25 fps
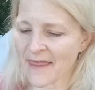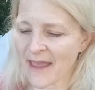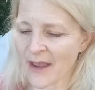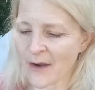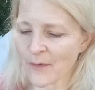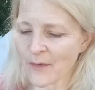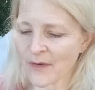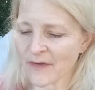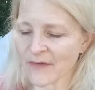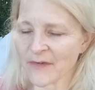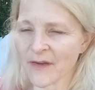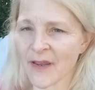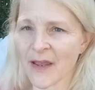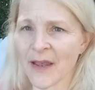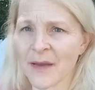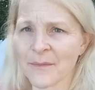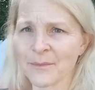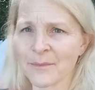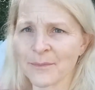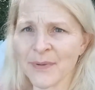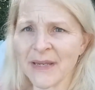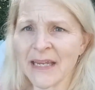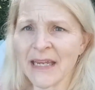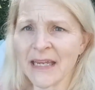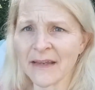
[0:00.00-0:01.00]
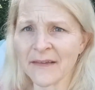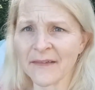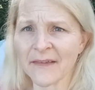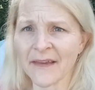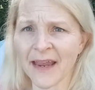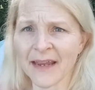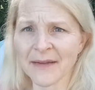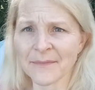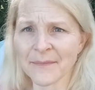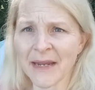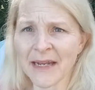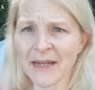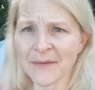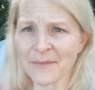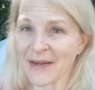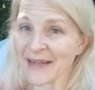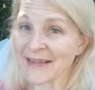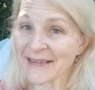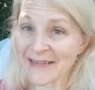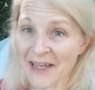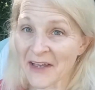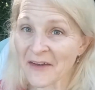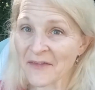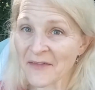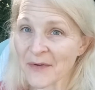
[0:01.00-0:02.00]
That was beads. I'd made it
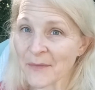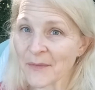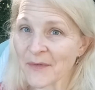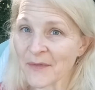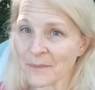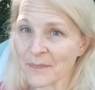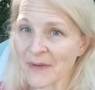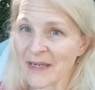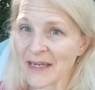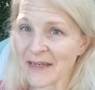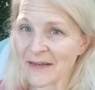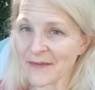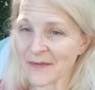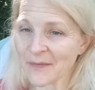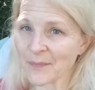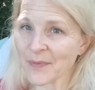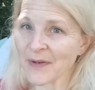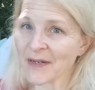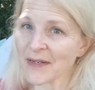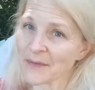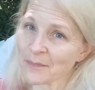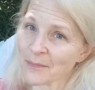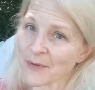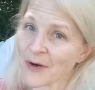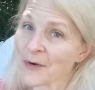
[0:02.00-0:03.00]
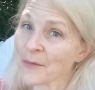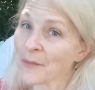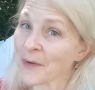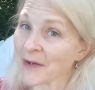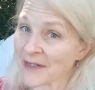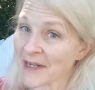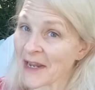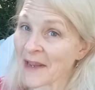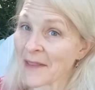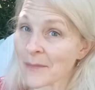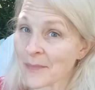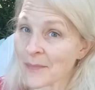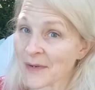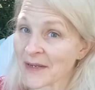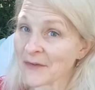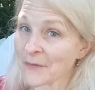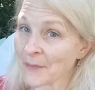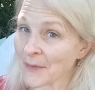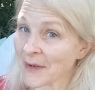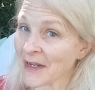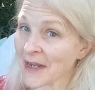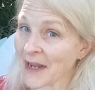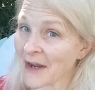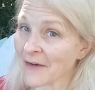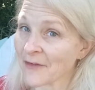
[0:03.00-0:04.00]
myself. It was beads, but it broke one day and the
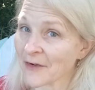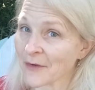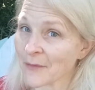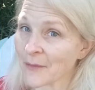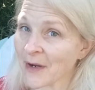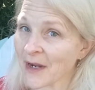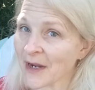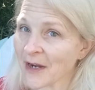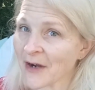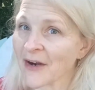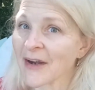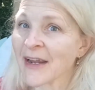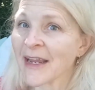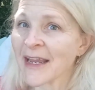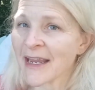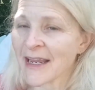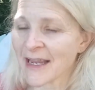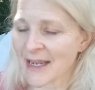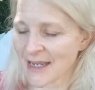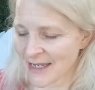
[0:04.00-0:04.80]
beads went everywhere.